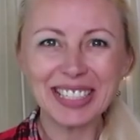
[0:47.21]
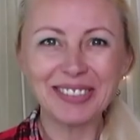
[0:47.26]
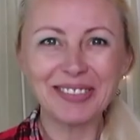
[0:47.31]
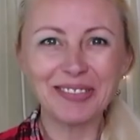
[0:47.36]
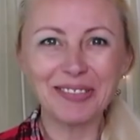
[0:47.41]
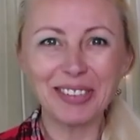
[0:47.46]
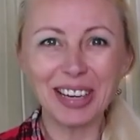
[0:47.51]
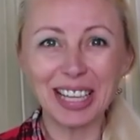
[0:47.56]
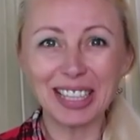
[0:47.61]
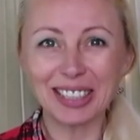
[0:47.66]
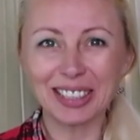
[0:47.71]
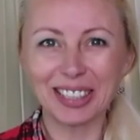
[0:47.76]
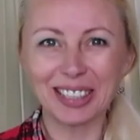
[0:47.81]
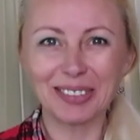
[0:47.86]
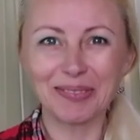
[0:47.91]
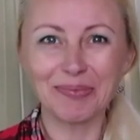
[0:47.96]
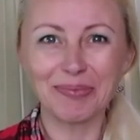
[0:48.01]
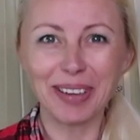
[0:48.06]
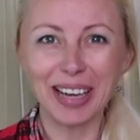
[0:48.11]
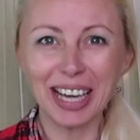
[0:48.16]

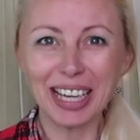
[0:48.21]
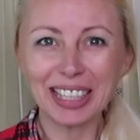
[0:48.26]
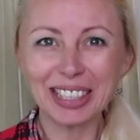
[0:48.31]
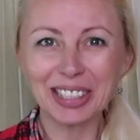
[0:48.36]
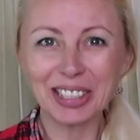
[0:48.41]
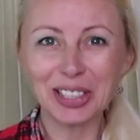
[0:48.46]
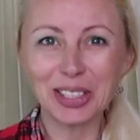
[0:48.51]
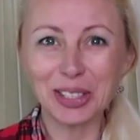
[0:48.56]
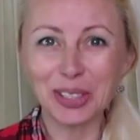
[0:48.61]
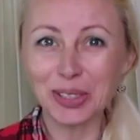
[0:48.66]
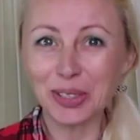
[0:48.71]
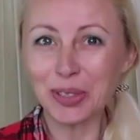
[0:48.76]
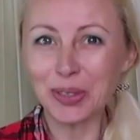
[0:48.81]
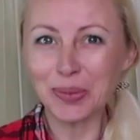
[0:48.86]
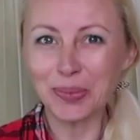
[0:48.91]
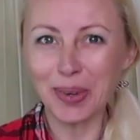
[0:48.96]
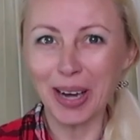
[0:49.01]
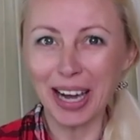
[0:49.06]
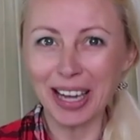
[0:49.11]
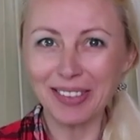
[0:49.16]
welcome back to
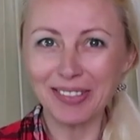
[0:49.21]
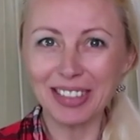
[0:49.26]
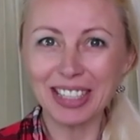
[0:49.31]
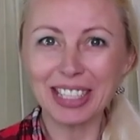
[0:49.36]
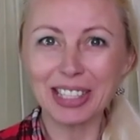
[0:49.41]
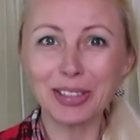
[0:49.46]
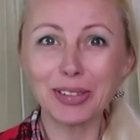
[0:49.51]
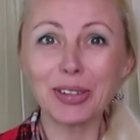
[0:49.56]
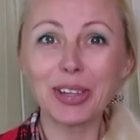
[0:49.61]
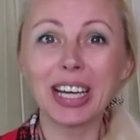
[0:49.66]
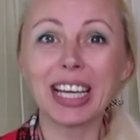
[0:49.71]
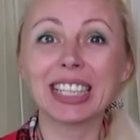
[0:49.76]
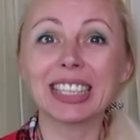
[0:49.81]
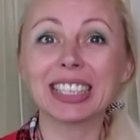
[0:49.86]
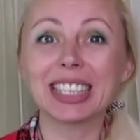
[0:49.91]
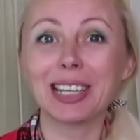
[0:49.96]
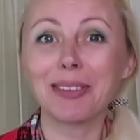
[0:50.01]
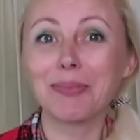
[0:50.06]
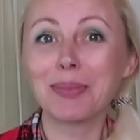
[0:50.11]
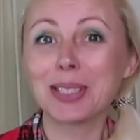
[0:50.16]
my video and
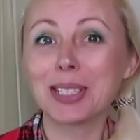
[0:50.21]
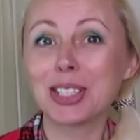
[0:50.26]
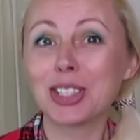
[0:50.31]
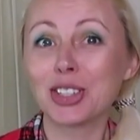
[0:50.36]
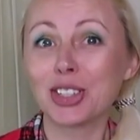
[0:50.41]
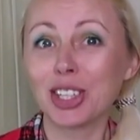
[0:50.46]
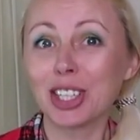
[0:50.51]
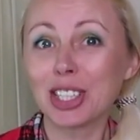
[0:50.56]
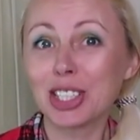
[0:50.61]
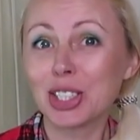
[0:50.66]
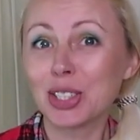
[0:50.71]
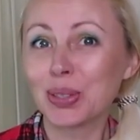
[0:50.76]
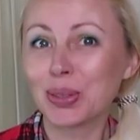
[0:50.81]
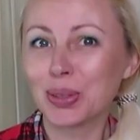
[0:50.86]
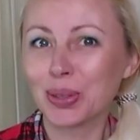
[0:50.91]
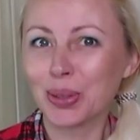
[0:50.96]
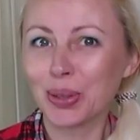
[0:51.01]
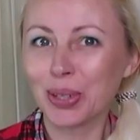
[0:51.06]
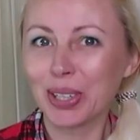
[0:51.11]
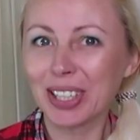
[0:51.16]
tips tricks
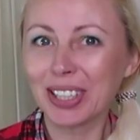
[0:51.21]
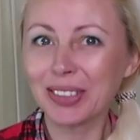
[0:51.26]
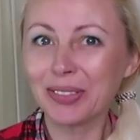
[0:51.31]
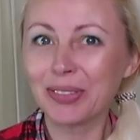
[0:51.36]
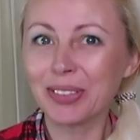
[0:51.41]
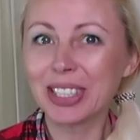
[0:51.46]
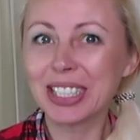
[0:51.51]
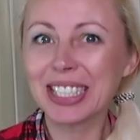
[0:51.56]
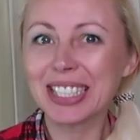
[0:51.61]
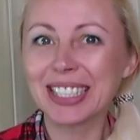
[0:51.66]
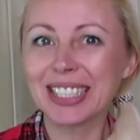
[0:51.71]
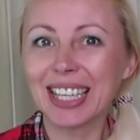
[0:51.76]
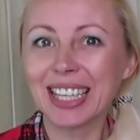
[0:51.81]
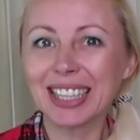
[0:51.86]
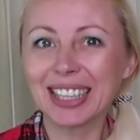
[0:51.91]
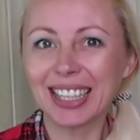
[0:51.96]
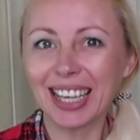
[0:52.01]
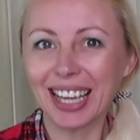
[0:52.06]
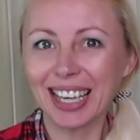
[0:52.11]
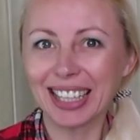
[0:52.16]
tutorial with
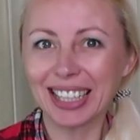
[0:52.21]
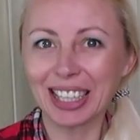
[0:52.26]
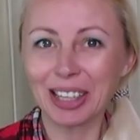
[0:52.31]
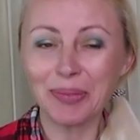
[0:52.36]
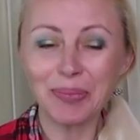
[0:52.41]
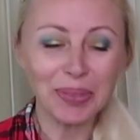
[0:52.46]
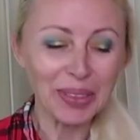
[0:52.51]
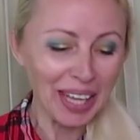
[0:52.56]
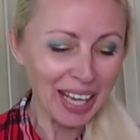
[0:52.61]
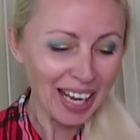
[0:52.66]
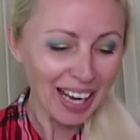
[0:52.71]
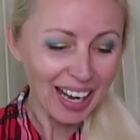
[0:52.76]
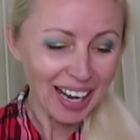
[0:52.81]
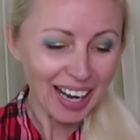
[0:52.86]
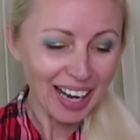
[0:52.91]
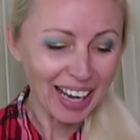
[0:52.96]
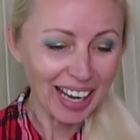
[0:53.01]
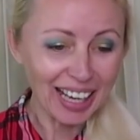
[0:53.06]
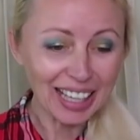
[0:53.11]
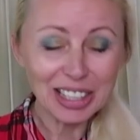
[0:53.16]
Nataliya
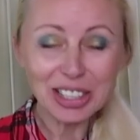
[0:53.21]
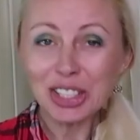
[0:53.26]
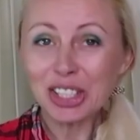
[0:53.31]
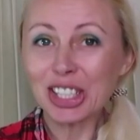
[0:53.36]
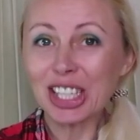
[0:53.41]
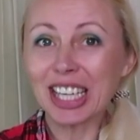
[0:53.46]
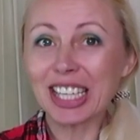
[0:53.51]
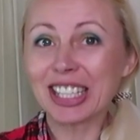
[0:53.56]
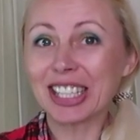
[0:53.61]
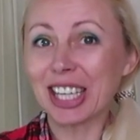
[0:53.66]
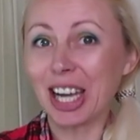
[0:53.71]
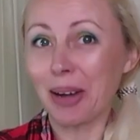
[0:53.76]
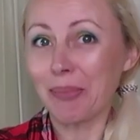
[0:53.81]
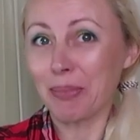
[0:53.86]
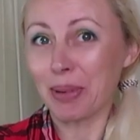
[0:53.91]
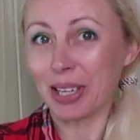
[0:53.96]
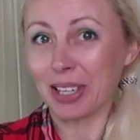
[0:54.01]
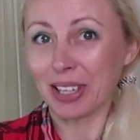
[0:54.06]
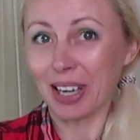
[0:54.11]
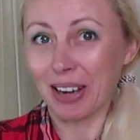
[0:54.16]
and today
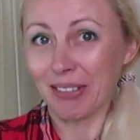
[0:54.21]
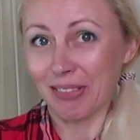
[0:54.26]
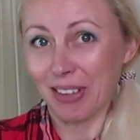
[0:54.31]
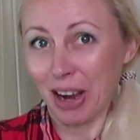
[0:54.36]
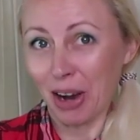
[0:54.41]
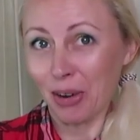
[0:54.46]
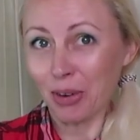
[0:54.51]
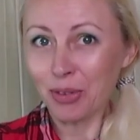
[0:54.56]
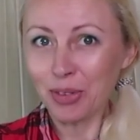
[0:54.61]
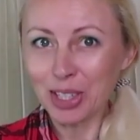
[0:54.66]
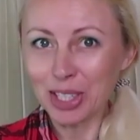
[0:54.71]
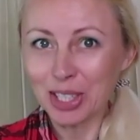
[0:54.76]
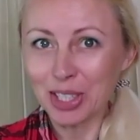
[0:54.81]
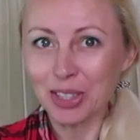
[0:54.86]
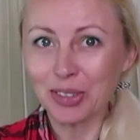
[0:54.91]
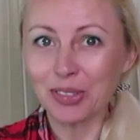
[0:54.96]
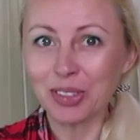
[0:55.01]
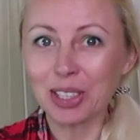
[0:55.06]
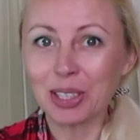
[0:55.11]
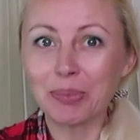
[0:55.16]
topic of our
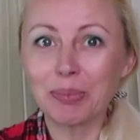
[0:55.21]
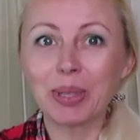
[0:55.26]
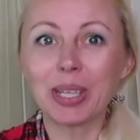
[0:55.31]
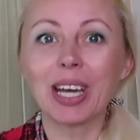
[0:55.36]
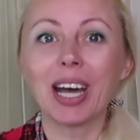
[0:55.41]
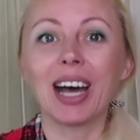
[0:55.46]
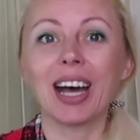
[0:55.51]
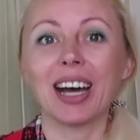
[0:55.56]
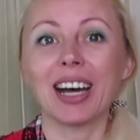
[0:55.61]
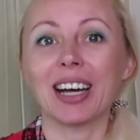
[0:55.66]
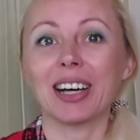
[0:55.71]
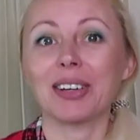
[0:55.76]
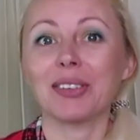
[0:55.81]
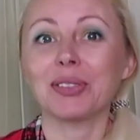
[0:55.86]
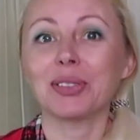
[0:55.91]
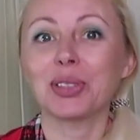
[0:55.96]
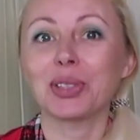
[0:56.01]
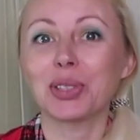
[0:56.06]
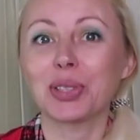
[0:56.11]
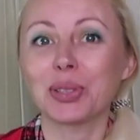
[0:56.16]
video will be
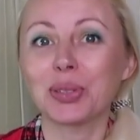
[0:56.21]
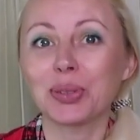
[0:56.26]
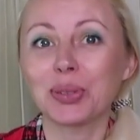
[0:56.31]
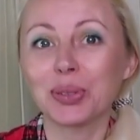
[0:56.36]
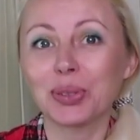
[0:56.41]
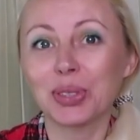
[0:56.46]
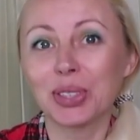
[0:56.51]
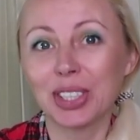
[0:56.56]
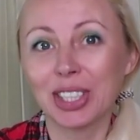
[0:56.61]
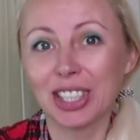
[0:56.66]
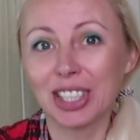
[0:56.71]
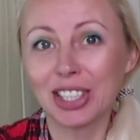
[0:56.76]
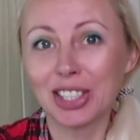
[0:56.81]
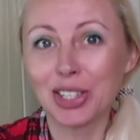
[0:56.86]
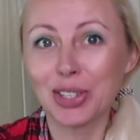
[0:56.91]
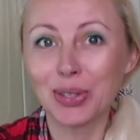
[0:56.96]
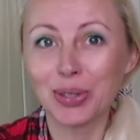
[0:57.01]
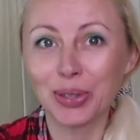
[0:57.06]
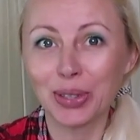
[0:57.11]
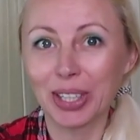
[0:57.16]
how to
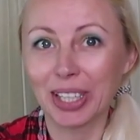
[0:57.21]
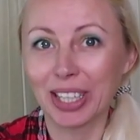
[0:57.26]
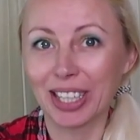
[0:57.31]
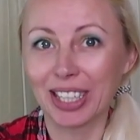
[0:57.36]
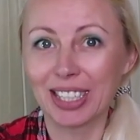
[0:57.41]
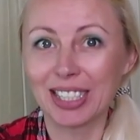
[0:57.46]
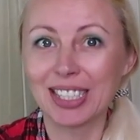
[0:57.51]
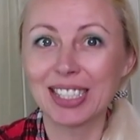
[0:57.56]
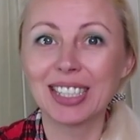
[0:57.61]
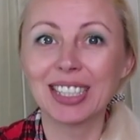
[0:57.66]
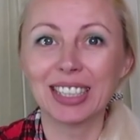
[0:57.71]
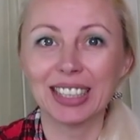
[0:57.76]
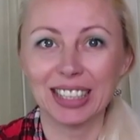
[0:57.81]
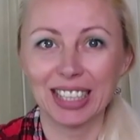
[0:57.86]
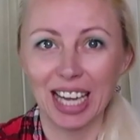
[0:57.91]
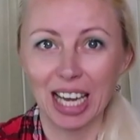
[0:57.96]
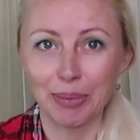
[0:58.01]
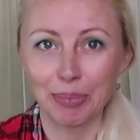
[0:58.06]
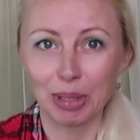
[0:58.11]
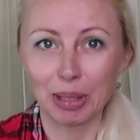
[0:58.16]
teach your kids
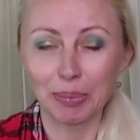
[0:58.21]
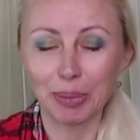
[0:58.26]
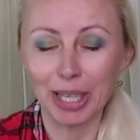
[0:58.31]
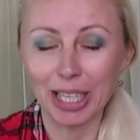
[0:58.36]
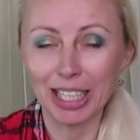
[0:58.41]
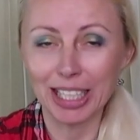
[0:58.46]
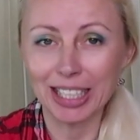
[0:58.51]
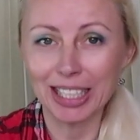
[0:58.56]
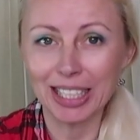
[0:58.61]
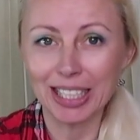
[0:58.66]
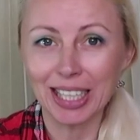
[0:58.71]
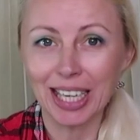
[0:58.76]
diamond paint